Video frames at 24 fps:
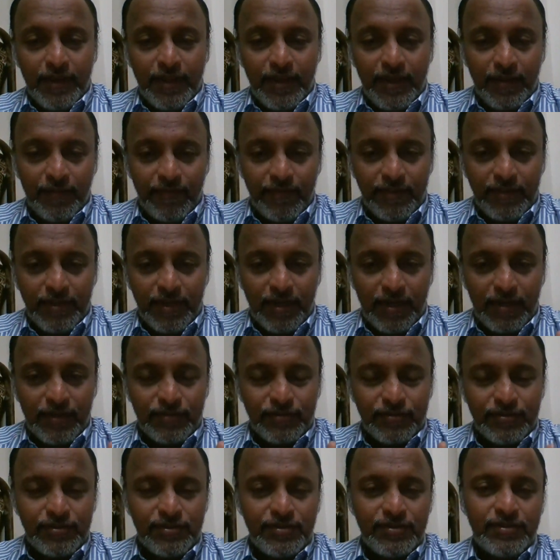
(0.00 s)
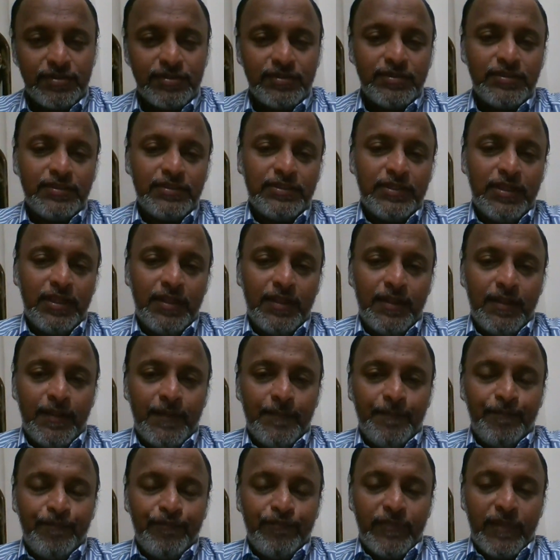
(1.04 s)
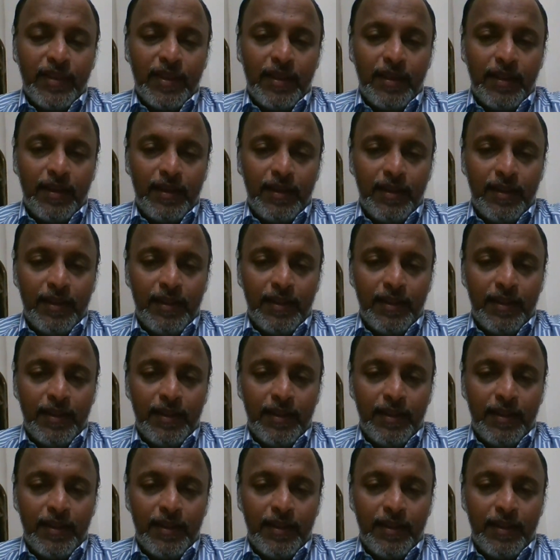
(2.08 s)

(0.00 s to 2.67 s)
11th house and